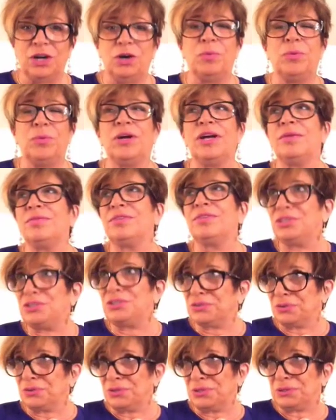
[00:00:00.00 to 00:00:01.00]
oh boy, I'm really
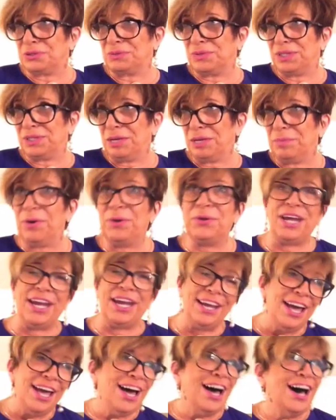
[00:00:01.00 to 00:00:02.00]
screwing this one up.
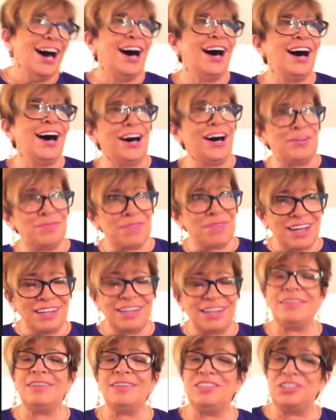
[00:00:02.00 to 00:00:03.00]
Okay. Um,
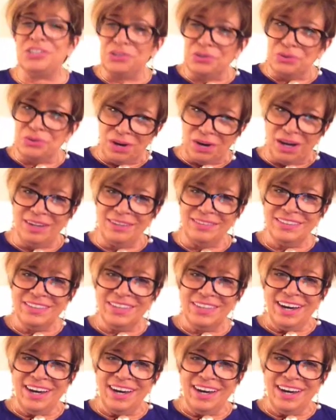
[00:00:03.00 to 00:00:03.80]
and, and continue on.